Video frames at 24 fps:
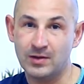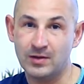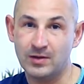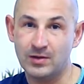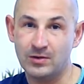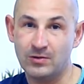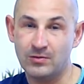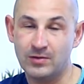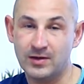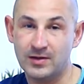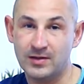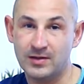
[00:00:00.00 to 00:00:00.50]

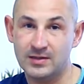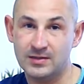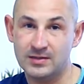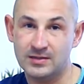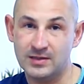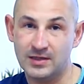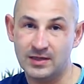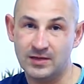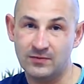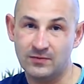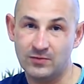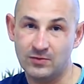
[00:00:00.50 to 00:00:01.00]
look at
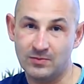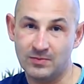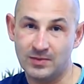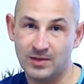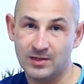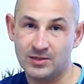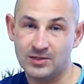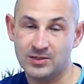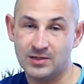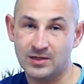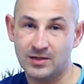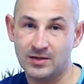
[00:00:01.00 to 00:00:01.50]
this
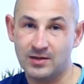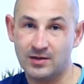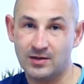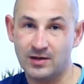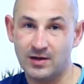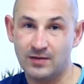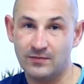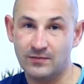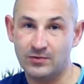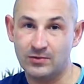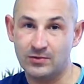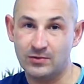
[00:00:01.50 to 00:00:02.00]
information at the
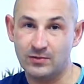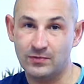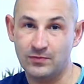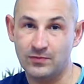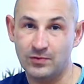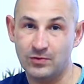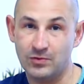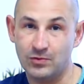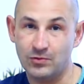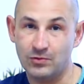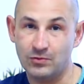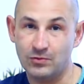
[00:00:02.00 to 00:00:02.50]
comfort of
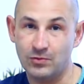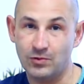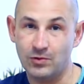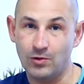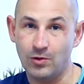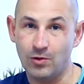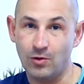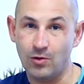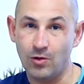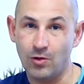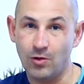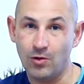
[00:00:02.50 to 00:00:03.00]
your own
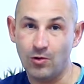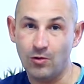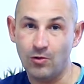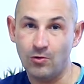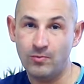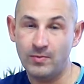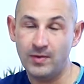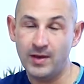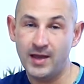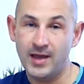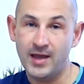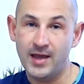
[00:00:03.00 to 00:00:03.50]

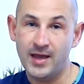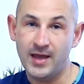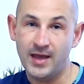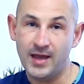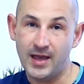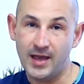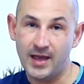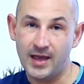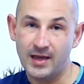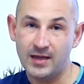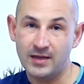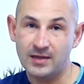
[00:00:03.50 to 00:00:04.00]
home,
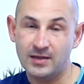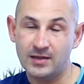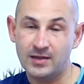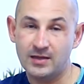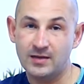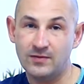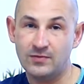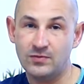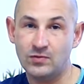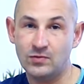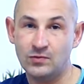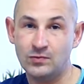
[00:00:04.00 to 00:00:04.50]
and
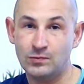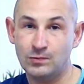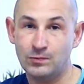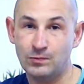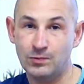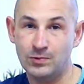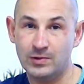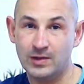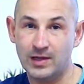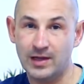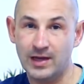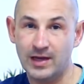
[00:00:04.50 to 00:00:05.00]
if you
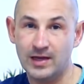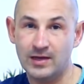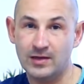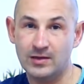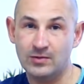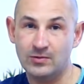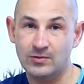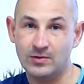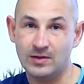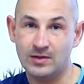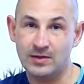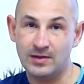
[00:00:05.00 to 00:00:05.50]
would like,
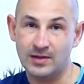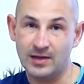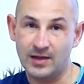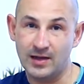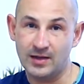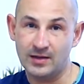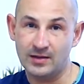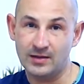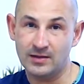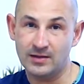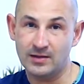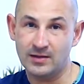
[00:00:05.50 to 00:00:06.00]
you can
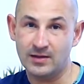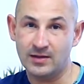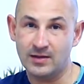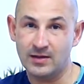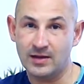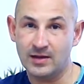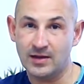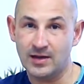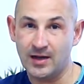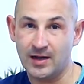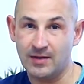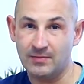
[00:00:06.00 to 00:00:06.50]
then
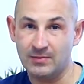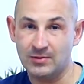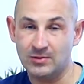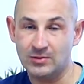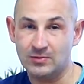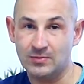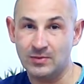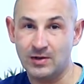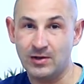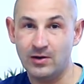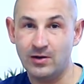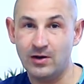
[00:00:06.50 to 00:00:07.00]
come
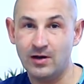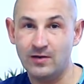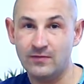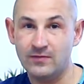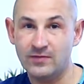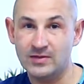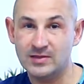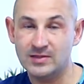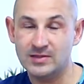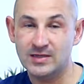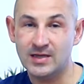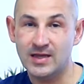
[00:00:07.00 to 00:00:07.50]
into my
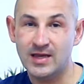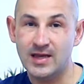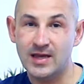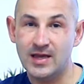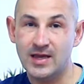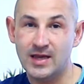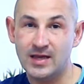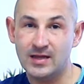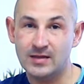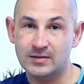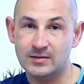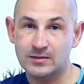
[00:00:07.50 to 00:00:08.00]
office
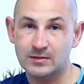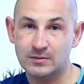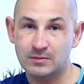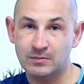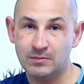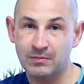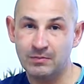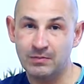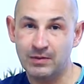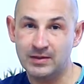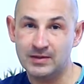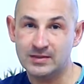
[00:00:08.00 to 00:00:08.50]
and
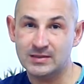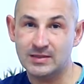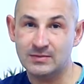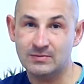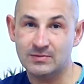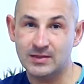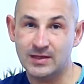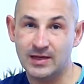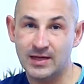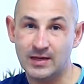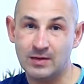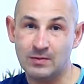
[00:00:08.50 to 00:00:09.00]
spend some
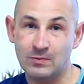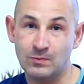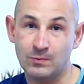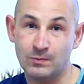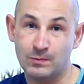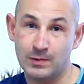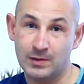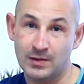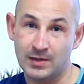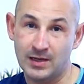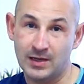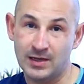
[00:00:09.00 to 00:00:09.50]
time
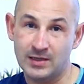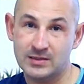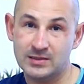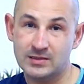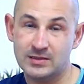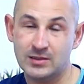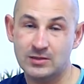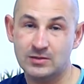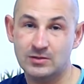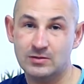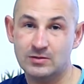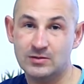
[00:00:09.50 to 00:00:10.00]
with
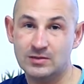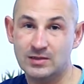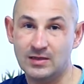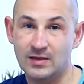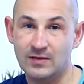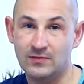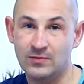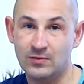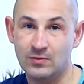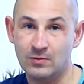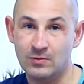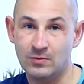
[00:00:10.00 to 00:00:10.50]
us to see
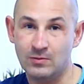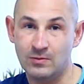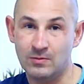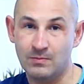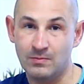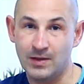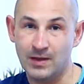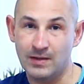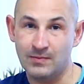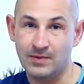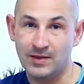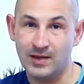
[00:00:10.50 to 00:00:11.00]
if you
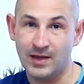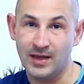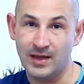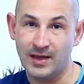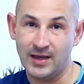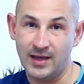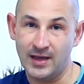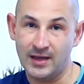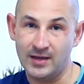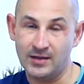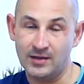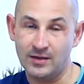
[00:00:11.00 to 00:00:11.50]
may be a
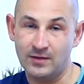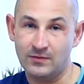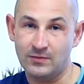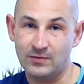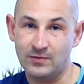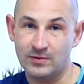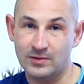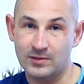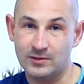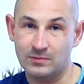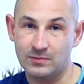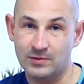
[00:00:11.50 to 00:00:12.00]
candidate for
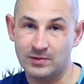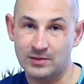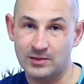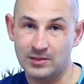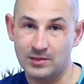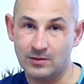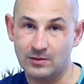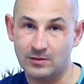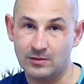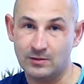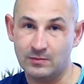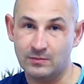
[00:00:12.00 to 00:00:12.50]
this
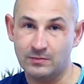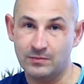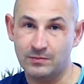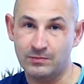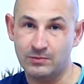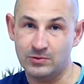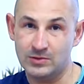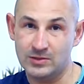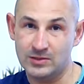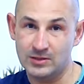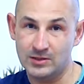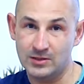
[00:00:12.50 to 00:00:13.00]
particular
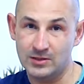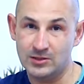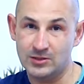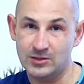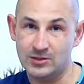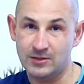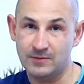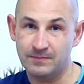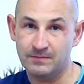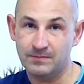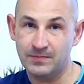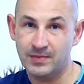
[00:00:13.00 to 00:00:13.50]
procedure.